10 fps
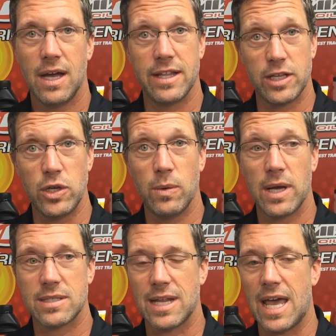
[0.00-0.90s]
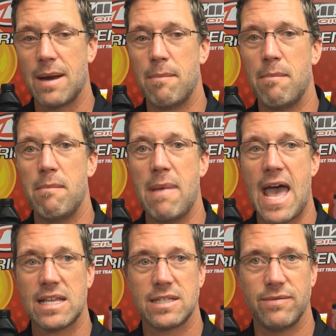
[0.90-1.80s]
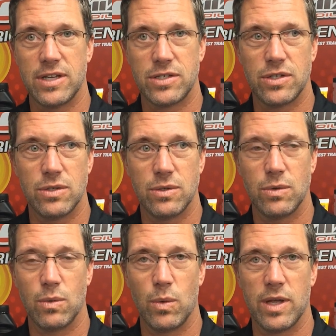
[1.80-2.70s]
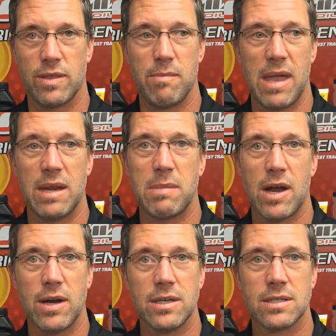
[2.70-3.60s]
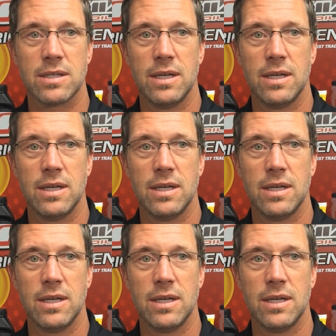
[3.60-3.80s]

in the US that had a massive issue with main bearings.